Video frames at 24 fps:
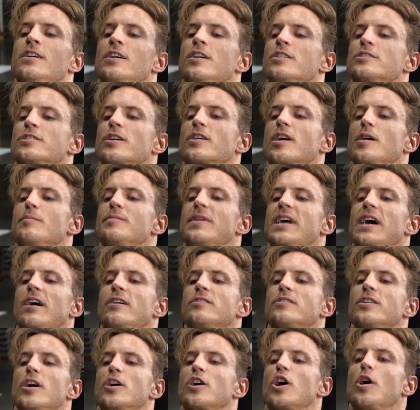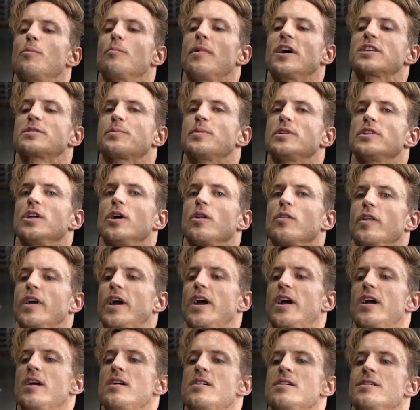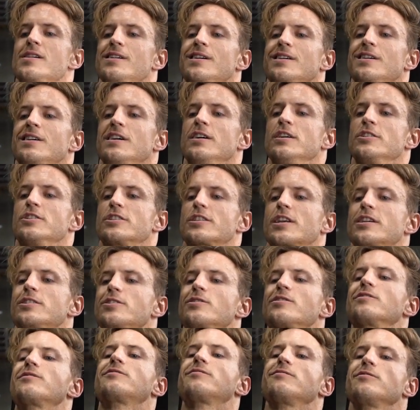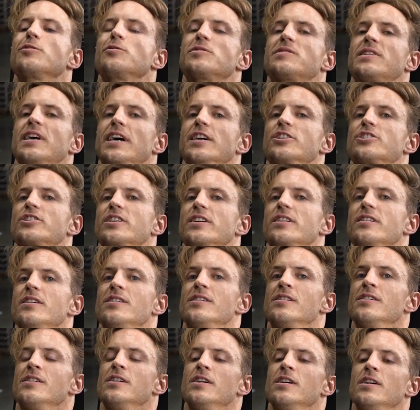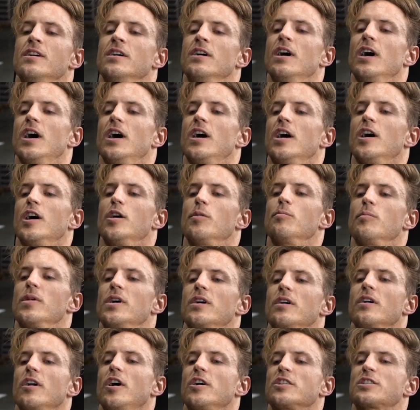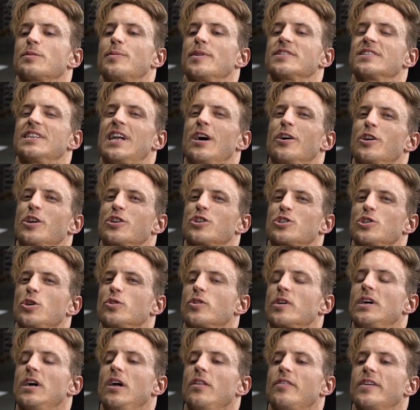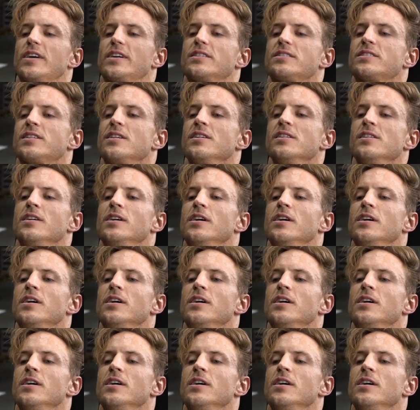So come down, don't go much below there, just because you can lose tension. Also depends on how your shoulder health is.